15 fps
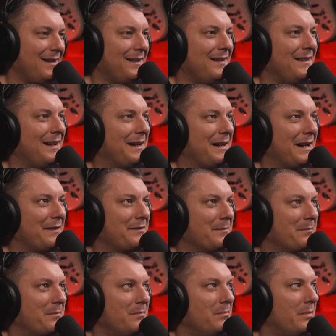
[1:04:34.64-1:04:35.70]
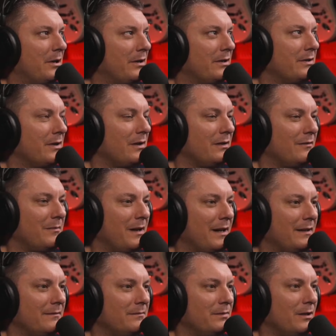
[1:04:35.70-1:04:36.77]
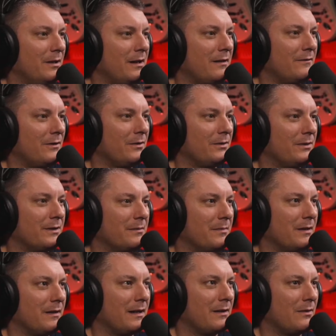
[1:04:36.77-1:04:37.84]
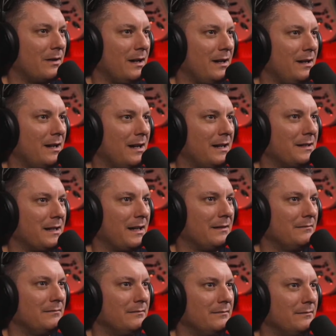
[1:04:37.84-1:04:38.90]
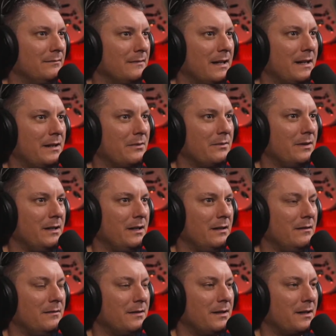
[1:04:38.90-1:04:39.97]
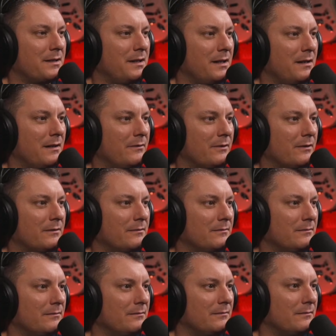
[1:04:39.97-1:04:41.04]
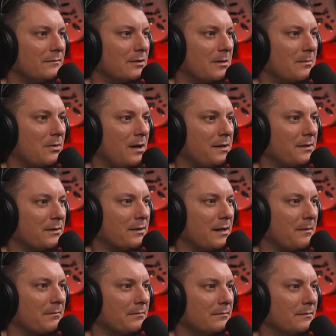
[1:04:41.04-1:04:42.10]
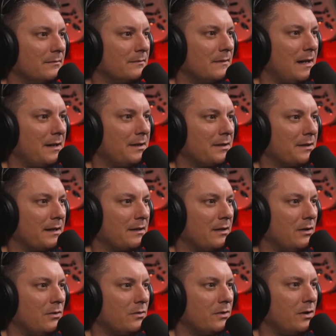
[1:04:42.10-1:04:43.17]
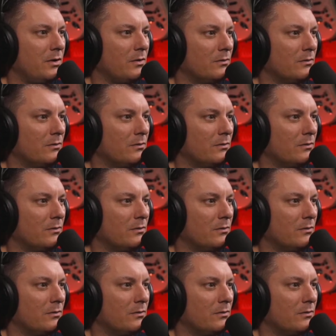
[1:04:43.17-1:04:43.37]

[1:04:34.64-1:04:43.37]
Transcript: And I have to purge all of my plugin folders and be like, okay, guys, I don't need 16 different compressors. I just like to use 2.